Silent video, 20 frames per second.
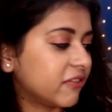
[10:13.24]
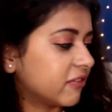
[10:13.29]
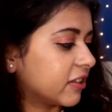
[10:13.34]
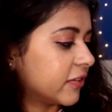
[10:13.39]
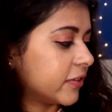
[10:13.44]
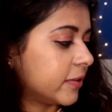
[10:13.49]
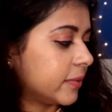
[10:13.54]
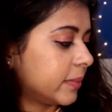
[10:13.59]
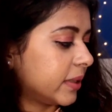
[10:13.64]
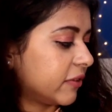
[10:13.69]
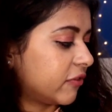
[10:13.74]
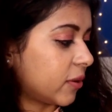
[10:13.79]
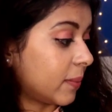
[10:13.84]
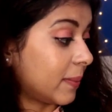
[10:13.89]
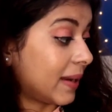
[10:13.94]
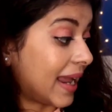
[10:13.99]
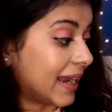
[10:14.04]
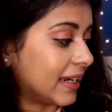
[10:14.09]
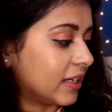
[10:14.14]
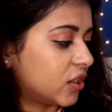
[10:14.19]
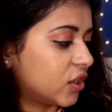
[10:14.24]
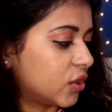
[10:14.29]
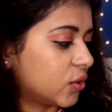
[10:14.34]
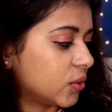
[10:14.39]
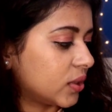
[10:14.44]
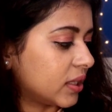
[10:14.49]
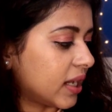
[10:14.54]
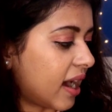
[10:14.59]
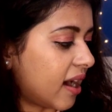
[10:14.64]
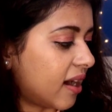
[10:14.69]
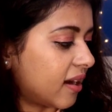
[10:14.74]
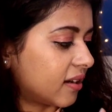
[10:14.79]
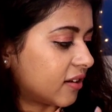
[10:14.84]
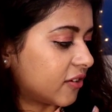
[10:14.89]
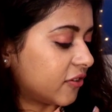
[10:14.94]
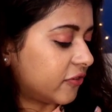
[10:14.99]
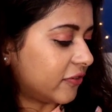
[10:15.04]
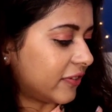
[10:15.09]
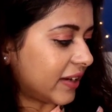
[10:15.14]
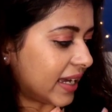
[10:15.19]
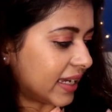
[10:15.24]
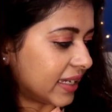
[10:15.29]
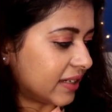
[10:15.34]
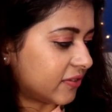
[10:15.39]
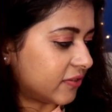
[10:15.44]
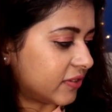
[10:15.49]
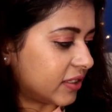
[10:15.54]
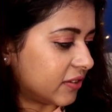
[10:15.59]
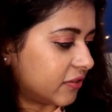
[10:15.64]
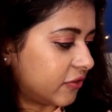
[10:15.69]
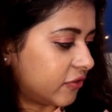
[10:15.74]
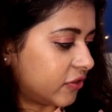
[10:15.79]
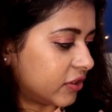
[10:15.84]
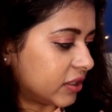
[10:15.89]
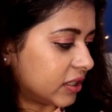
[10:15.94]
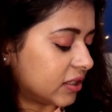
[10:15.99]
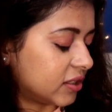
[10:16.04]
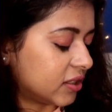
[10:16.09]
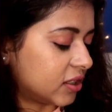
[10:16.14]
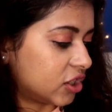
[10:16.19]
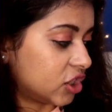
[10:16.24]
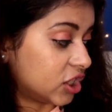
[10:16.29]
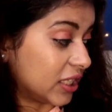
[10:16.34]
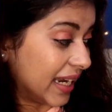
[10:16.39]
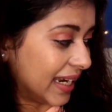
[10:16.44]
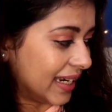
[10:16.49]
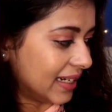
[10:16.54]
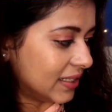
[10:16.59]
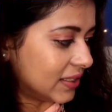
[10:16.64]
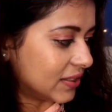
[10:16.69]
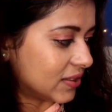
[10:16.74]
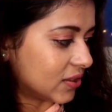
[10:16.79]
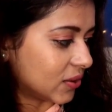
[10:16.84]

They've given me from light to dark 5 different shades.